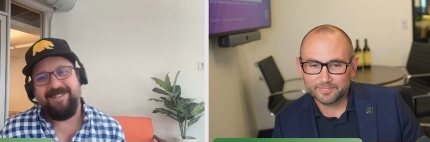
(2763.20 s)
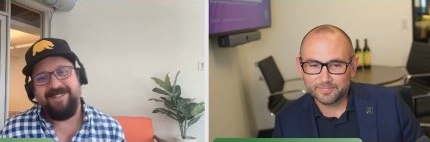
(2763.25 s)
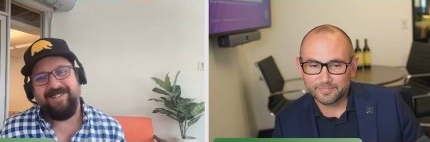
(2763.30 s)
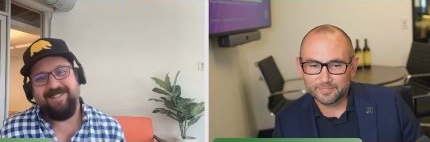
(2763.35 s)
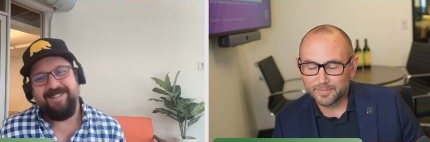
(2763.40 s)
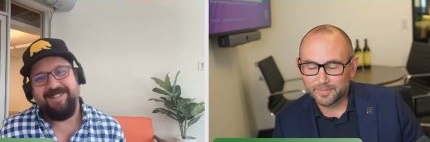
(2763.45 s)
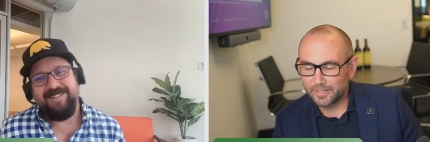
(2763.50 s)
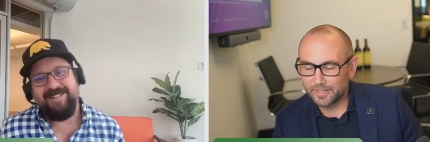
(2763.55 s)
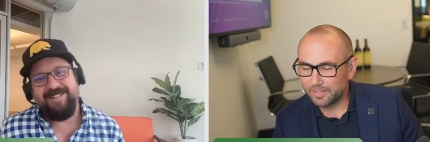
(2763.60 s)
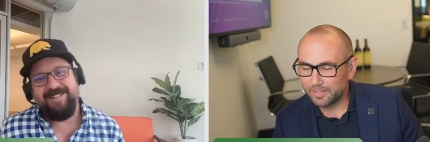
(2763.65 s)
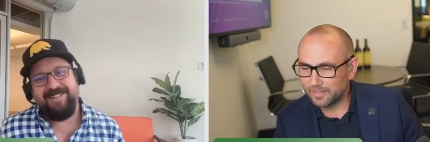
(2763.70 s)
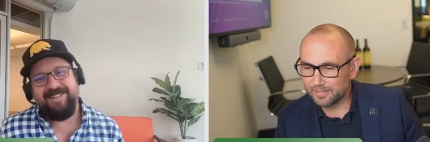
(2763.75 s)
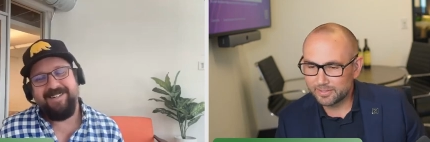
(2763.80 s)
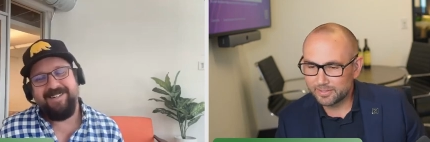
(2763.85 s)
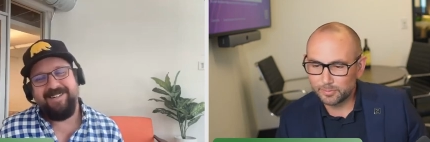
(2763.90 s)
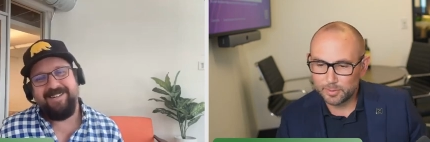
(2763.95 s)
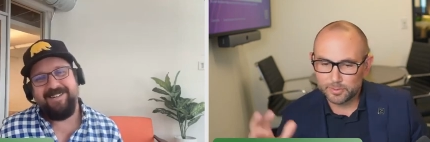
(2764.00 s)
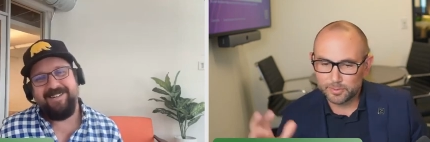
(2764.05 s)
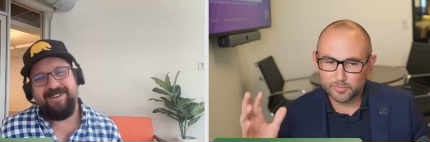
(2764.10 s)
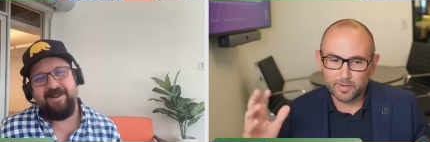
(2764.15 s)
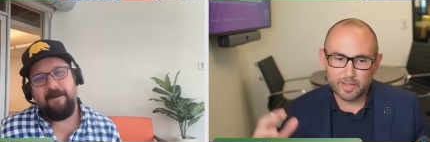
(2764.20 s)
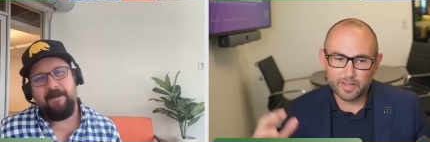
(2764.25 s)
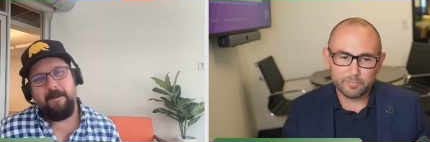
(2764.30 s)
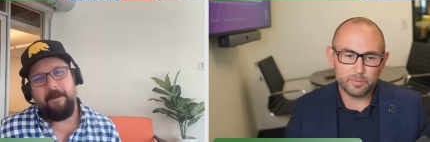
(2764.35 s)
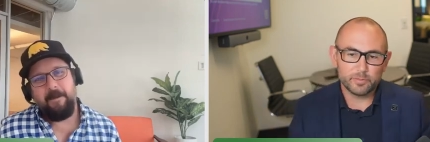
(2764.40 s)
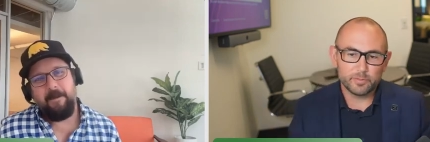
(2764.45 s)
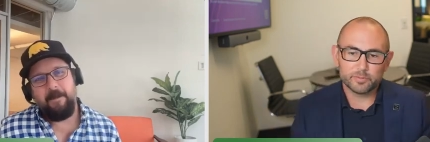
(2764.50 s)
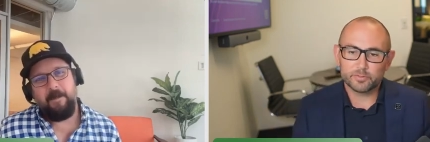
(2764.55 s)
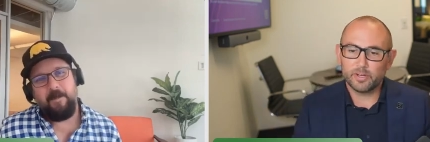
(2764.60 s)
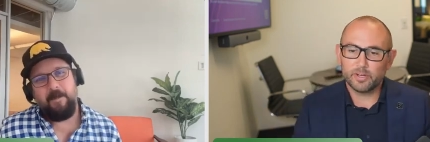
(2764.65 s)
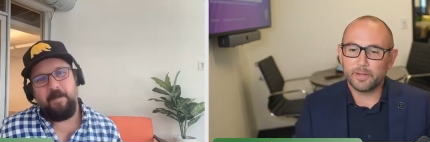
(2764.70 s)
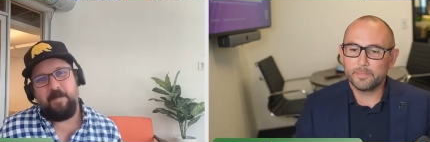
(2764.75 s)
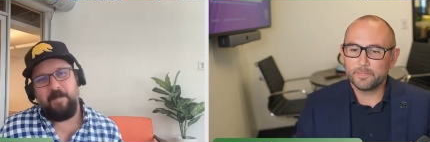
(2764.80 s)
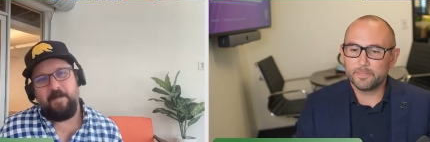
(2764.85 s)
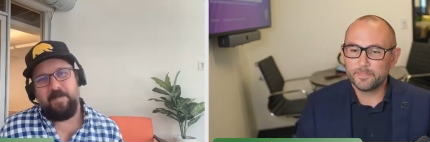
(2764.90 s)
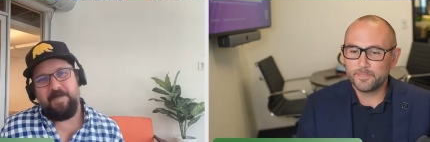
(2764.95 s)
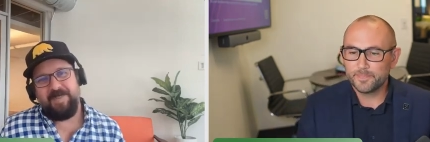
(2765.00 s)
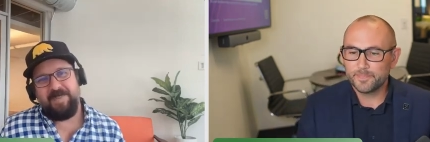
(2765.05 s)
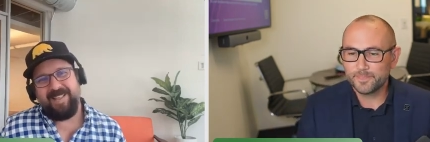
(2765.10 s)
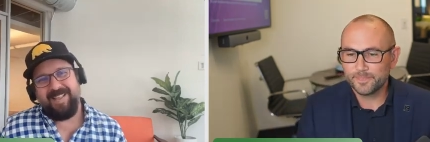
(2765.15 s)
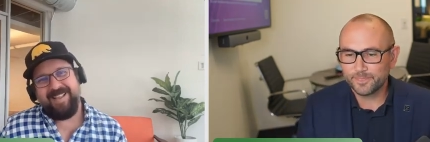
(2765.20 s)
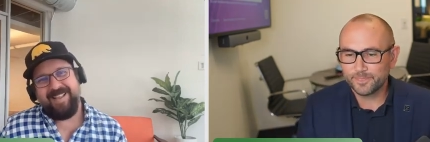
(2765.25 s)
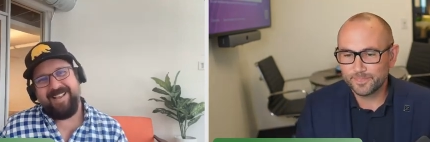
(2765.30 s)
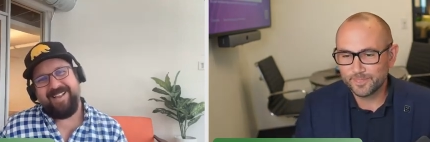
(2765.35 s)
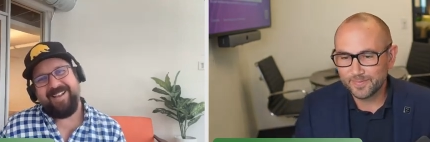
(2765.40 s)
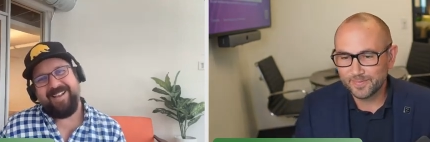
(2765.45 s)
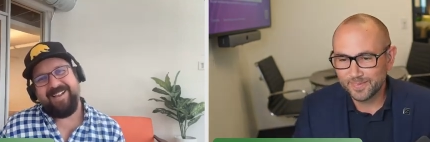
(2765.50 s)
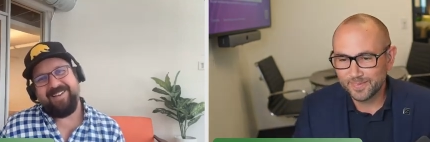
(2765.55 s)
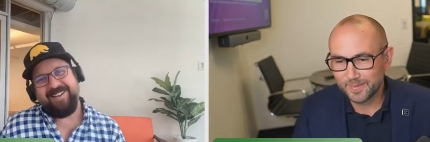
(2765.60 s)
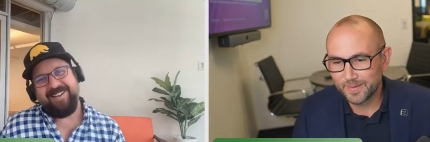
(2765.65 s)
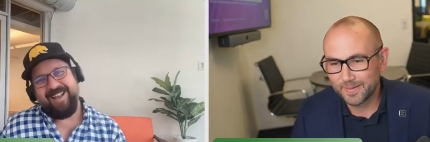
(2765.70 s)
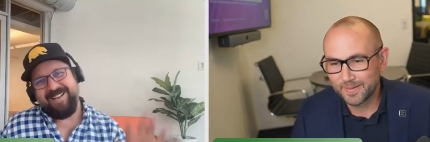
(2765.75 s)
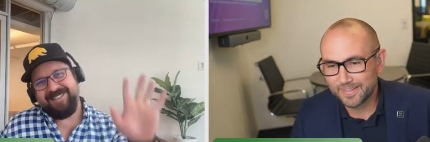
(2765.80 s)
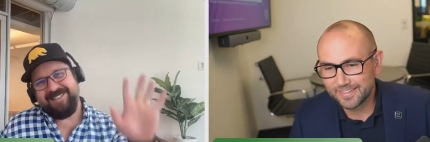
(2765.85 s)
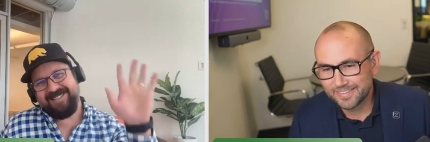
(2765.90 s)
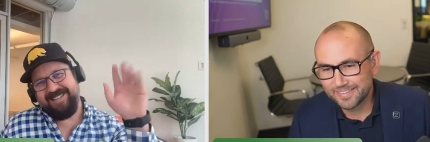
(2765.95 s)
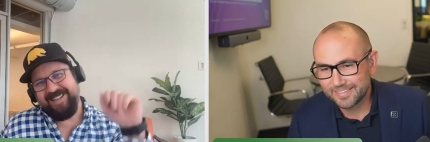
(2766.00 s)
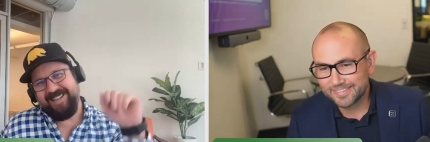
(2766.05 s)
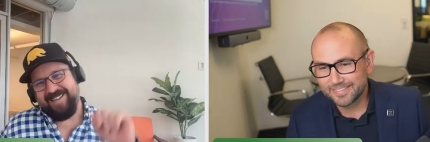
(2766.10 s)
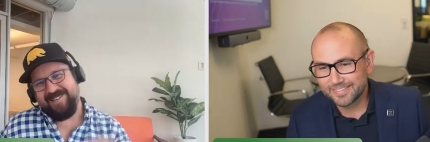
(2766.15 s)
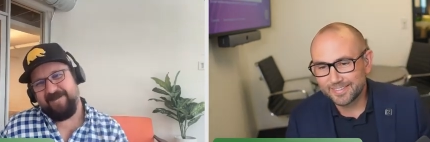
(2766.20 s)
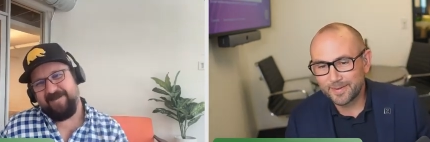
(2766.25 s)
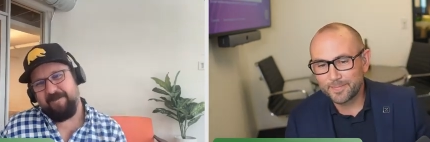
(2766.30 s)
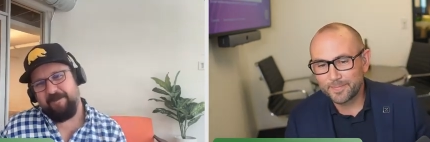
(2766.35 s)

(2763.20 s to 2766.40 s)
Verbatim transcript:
Speaker 1: Yeah, thanks so much for having me. It was great. Okay, see ya.